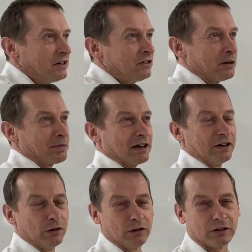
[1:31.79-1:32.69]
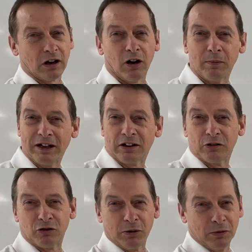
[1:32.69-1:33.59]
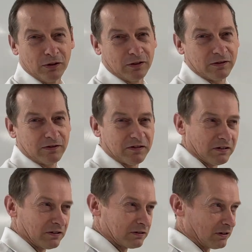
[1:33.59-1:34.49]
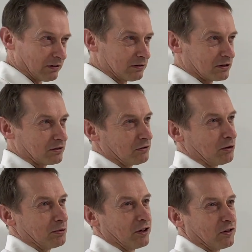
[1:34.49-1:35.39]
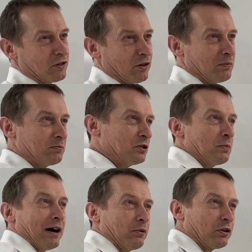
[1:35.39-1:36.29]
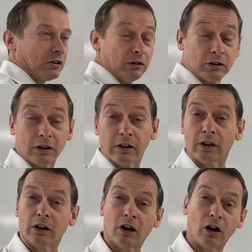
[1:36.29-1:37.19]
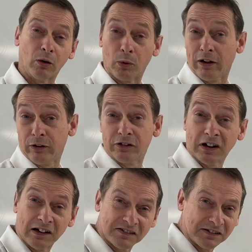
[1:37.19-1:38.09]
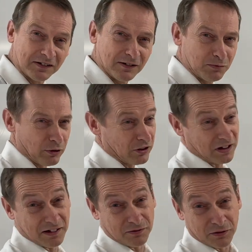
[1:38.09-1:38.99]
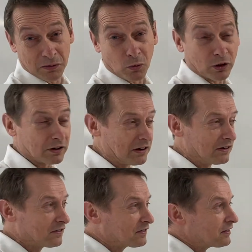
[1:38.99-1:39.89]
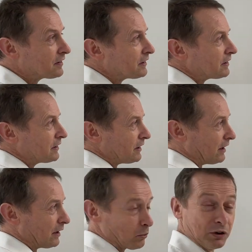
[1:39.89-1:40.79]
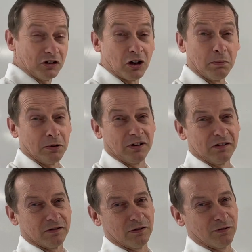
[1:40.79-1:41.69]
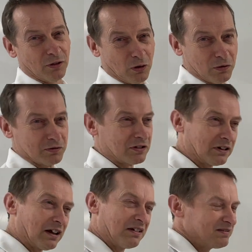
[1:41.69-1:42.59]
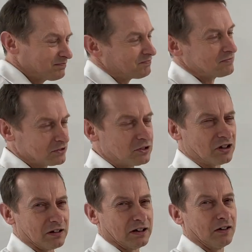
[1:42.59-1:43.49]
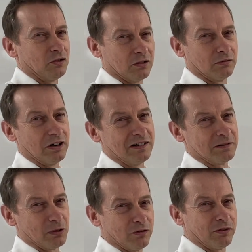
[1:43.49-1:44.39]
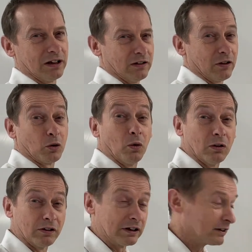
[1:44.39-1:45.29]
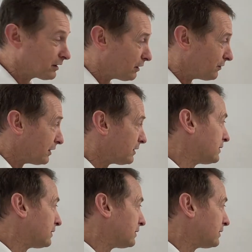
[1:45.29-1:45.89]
Typically, you look at how many contributors are contributing to them. You might want to look at how well they're tested, what the test framework is, which companies are involved, and that generally gives you a reasonable feel of the quality of it,